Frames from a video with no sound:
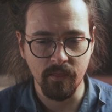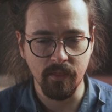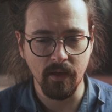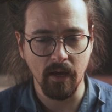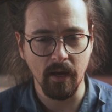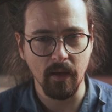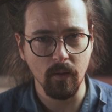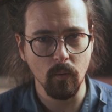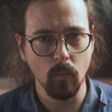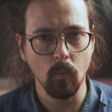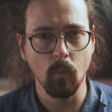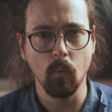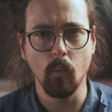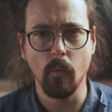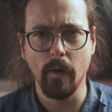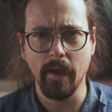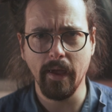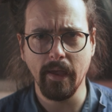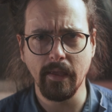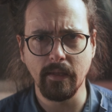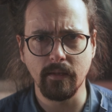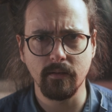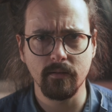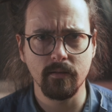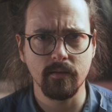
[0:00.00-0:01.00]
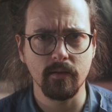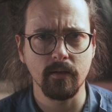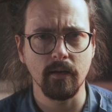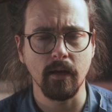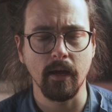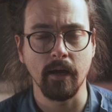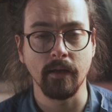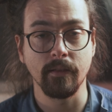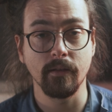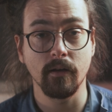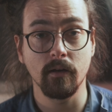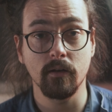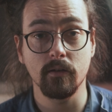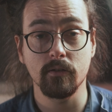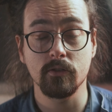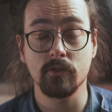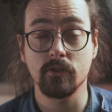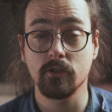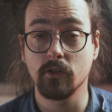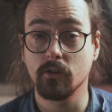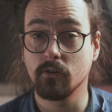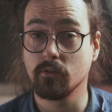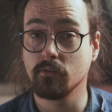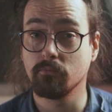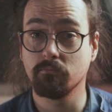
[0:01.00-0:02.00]
that weight and
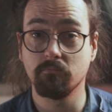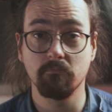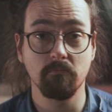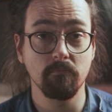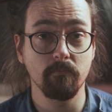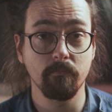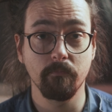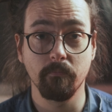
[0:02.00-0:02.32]
also